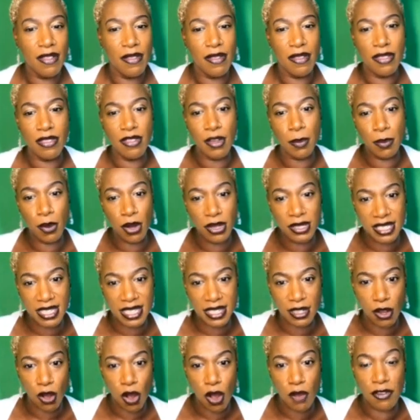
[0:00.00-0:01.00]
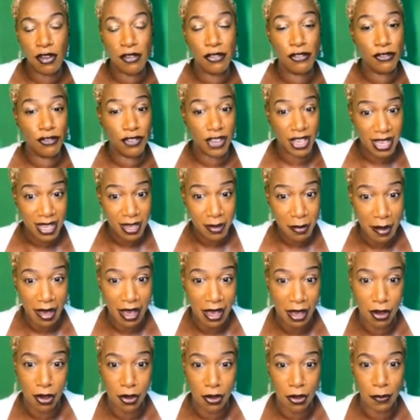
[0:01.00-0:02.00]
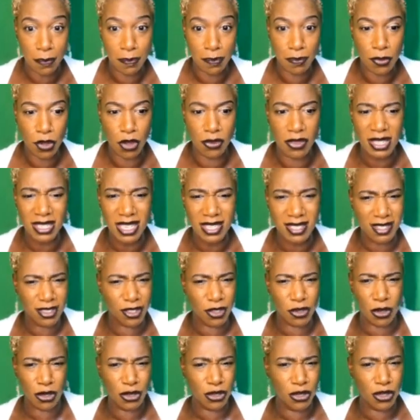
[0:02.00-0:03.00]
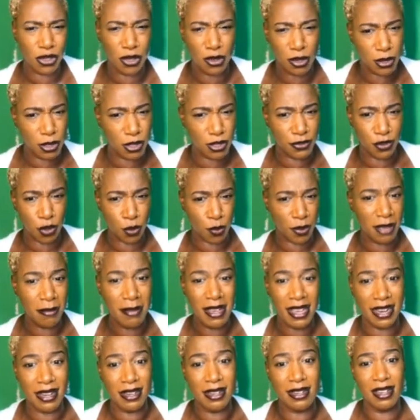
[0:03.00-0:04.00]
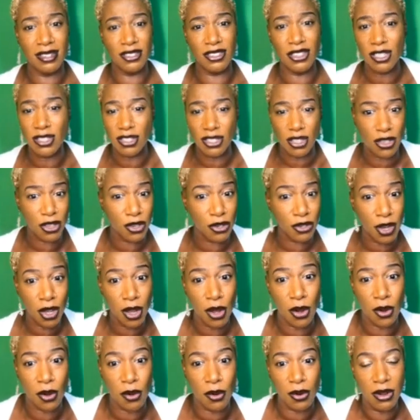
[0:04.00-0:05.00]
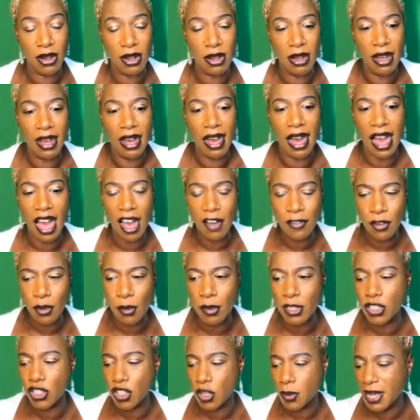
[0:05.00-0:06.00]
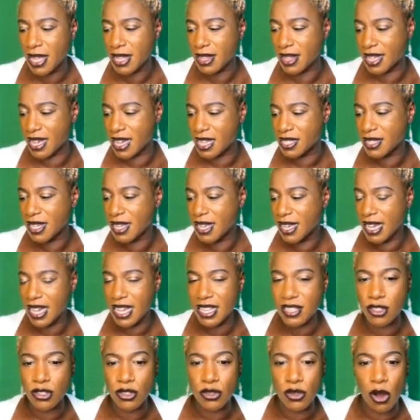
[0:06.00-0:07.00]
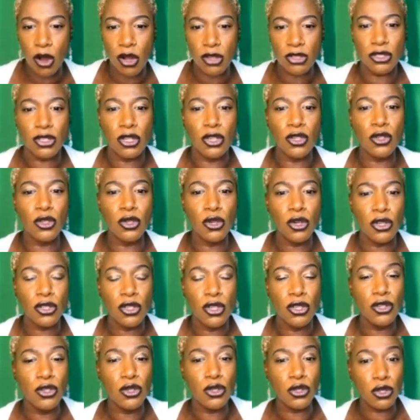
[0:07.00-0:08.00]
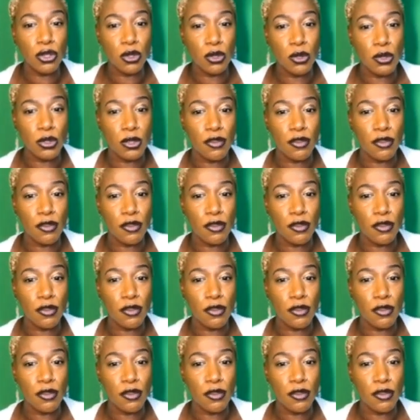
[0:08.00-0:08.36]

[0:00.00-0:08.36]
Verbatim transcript: the body of a female, because this isn't good news for women, just so you know. after we're doing this is not good news